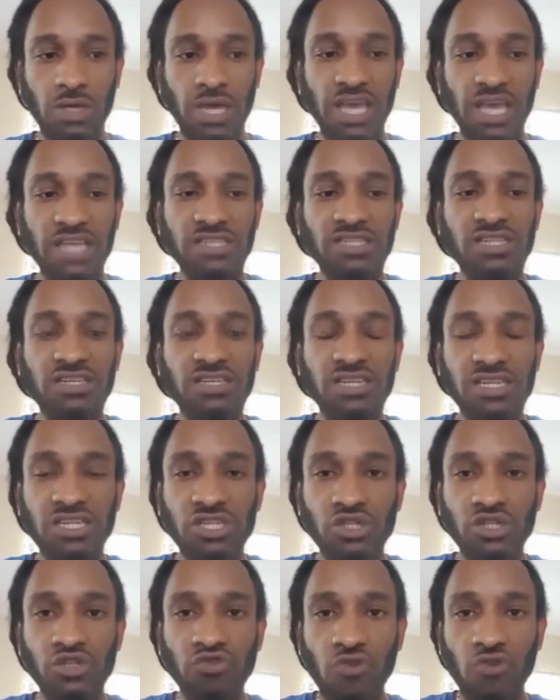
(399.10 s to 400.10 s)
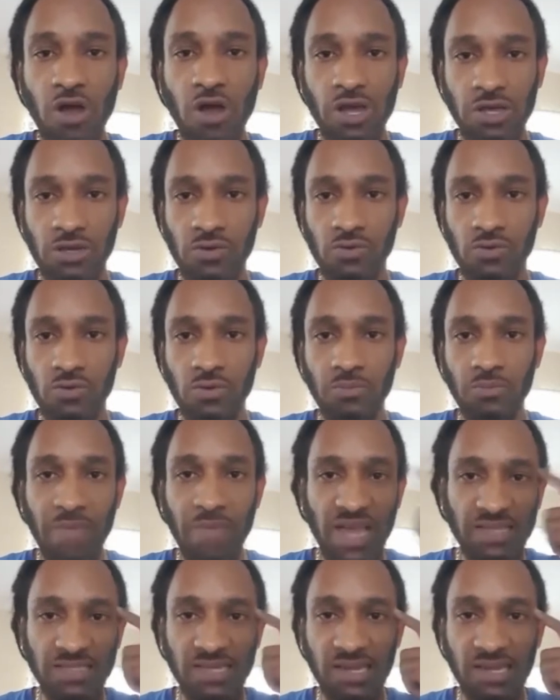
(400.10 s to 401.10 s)
it's to destroy you
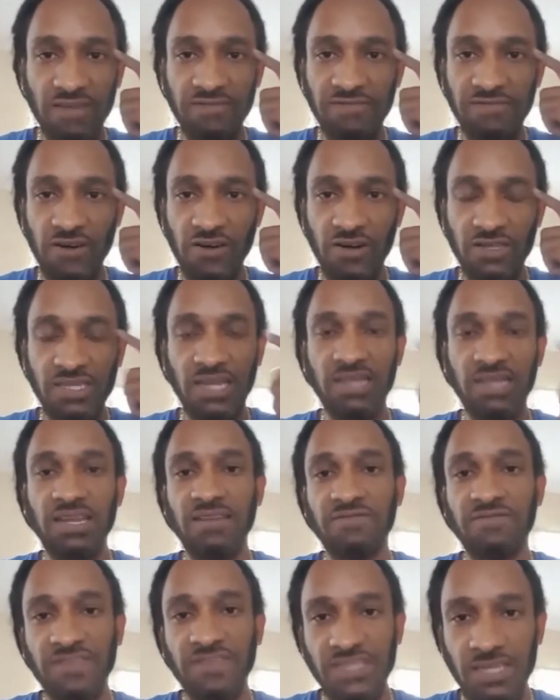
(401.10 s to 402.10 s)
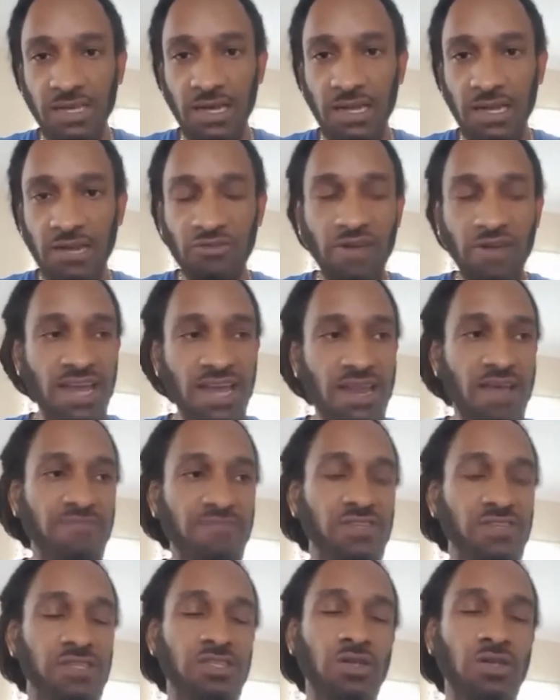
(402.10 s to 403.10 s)
mentally first and then physically right
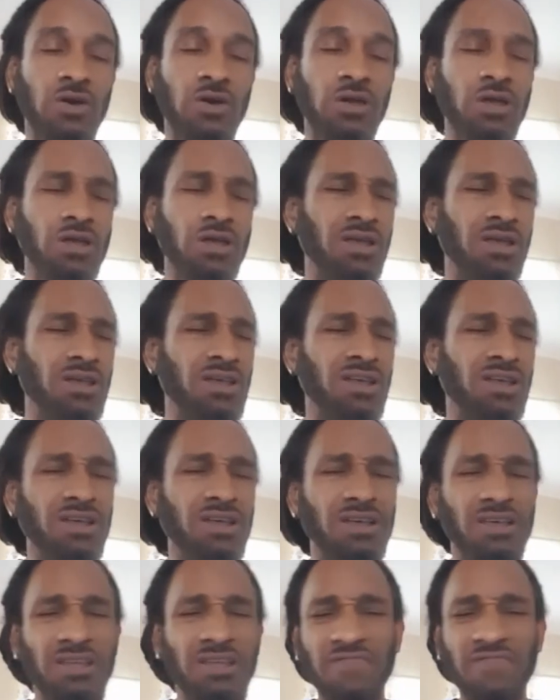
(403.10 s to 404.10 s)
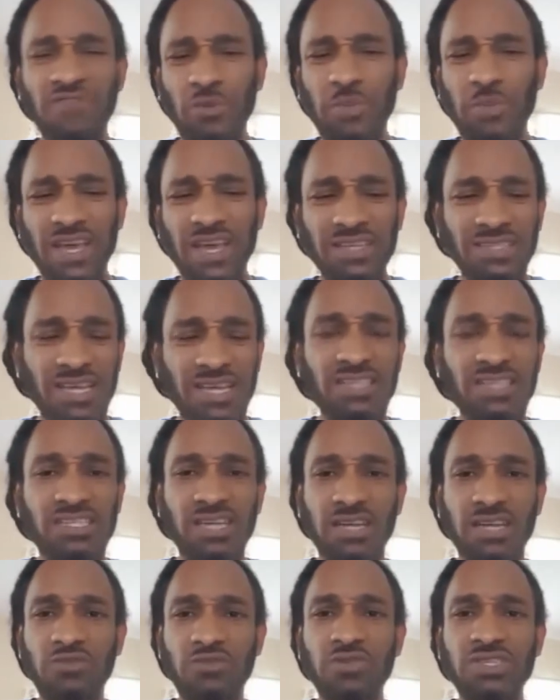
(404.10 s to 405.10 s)
after. So if you pay
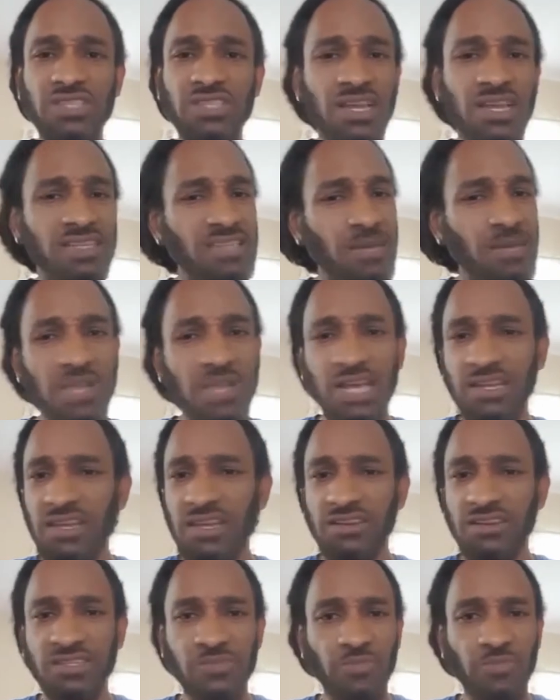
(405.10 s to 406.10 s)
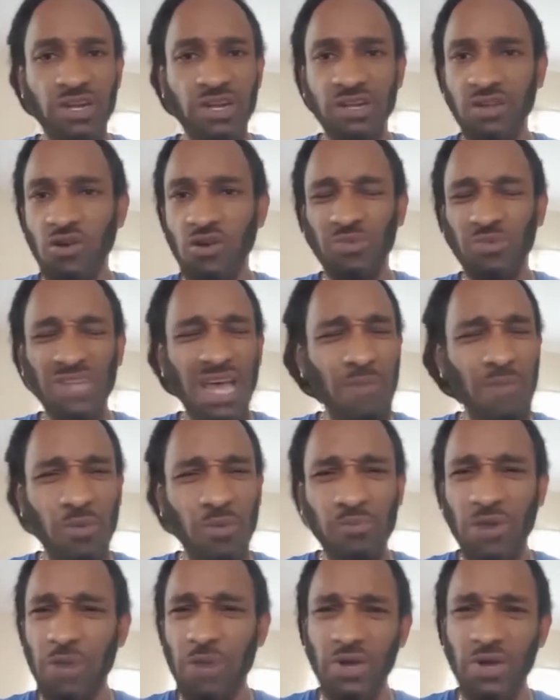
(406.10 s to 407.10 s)
attention, you see that I'm not here spreading no type
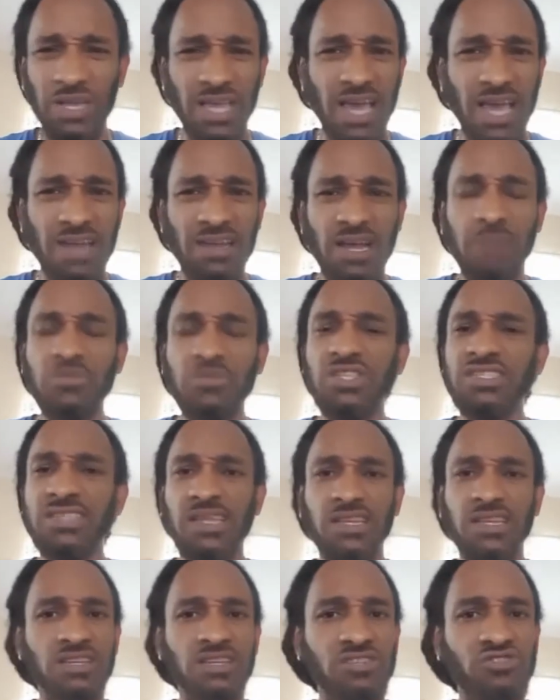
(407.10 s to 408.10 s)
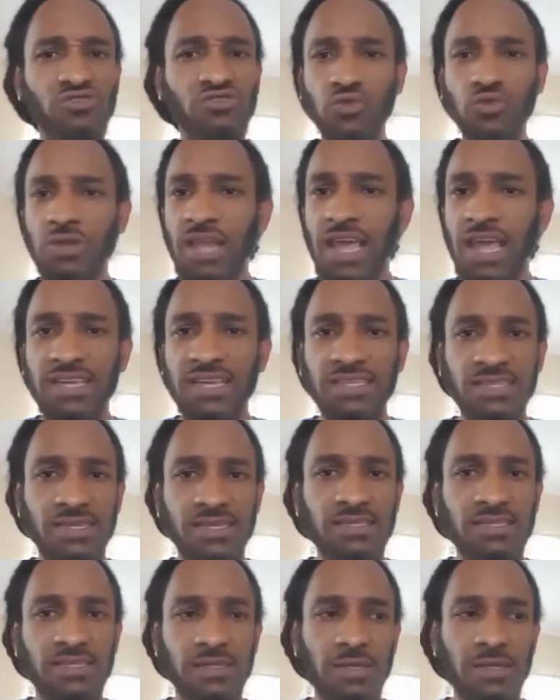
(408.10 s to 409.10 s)
of propaganda. I'm just telling the truth like it
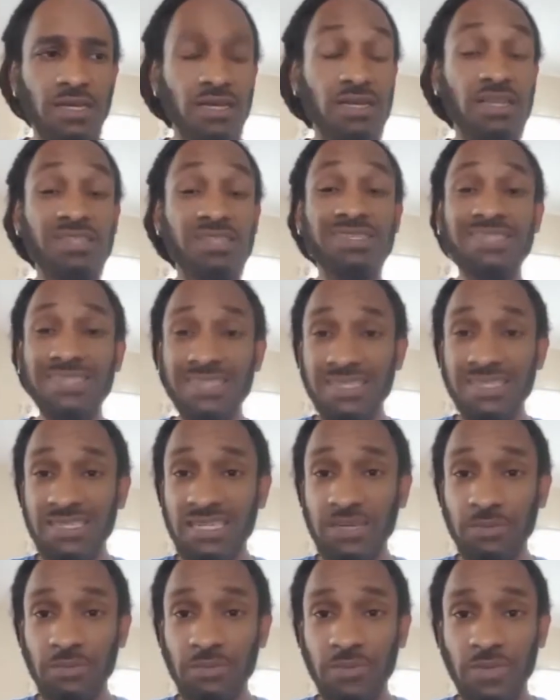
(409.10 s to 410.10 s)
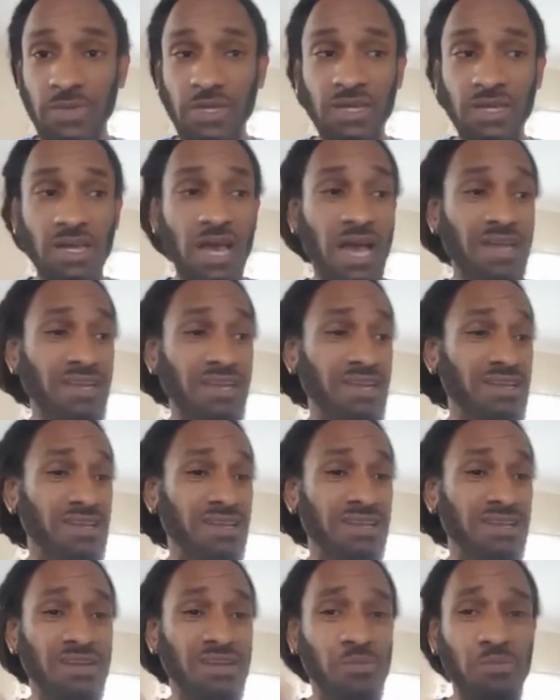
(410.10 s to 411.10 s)
is. The system and
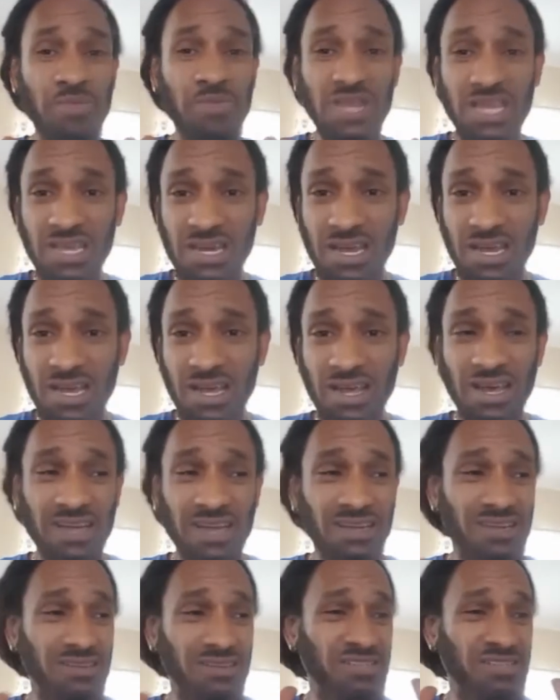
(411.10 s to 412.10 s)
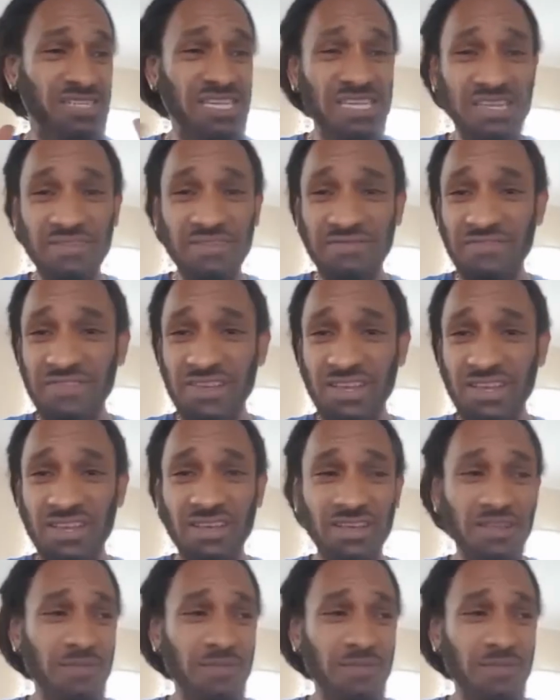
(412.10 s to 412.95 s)
the media and the TV,